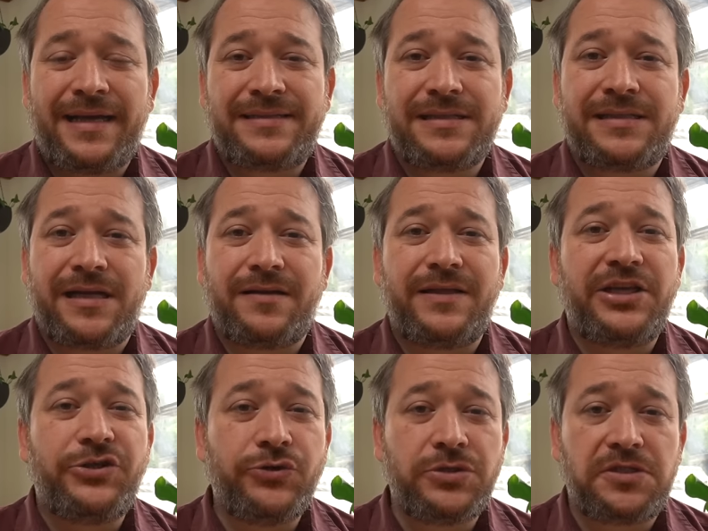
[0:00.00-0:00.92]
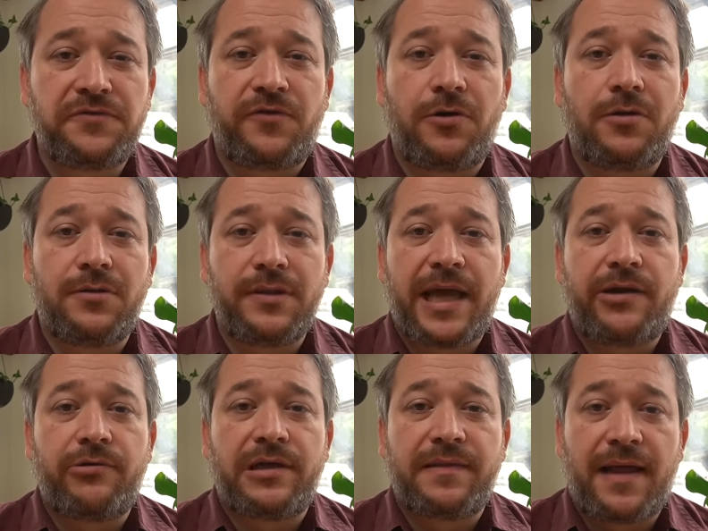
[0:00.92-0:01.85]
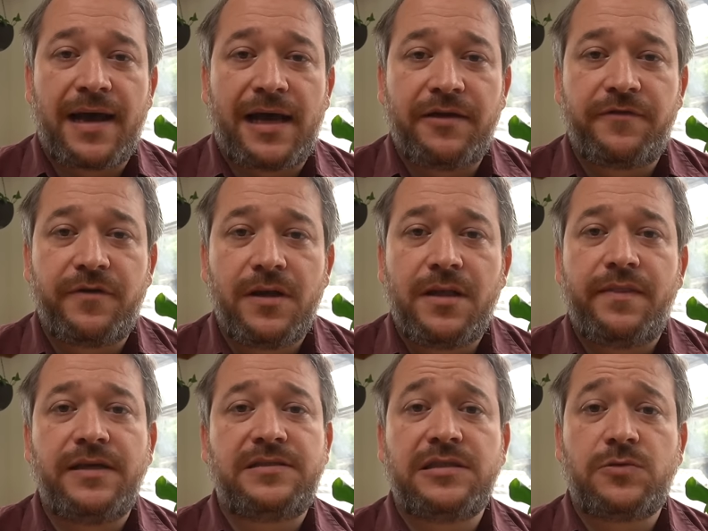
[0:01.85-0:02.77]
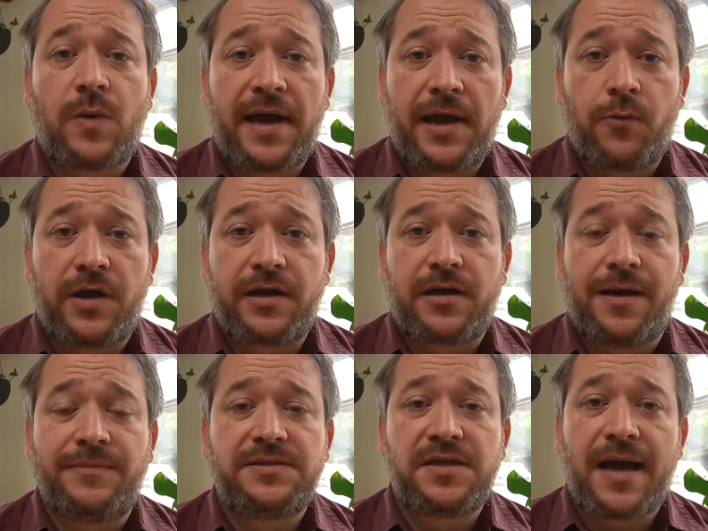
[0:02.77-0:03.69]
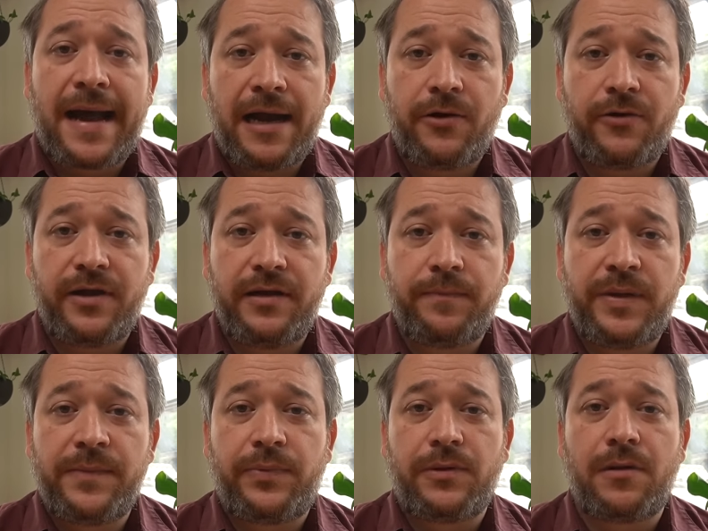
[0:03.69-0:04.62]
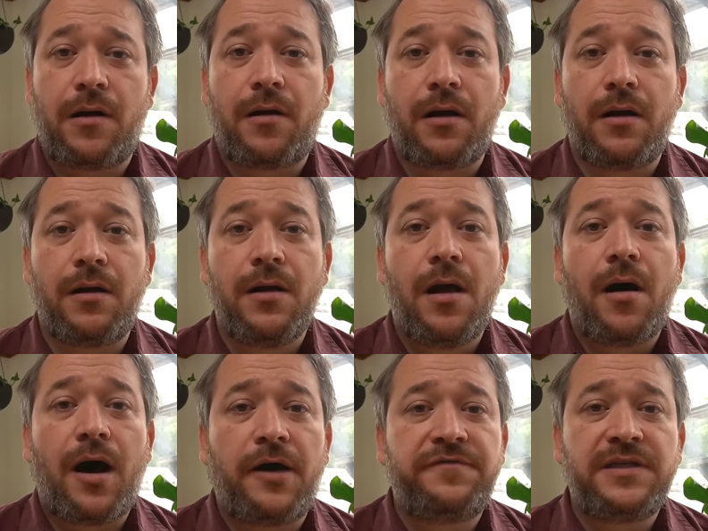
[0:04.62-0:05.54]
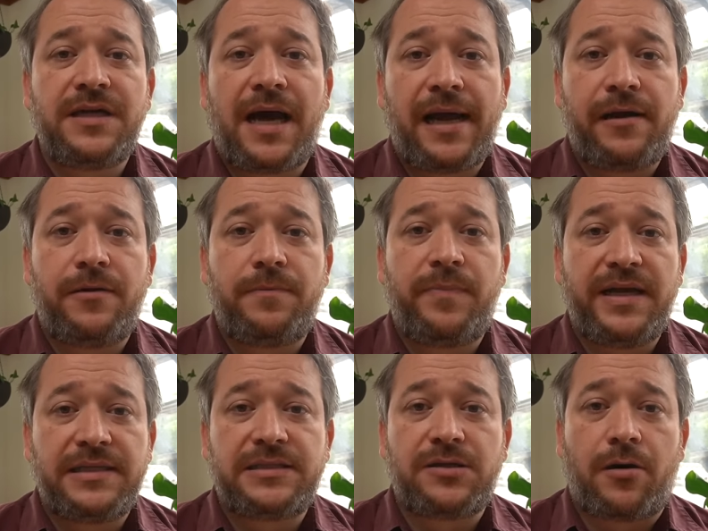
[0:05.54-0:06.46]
necessarily useful later in life. This is why when it comes to hiring, people are often hired based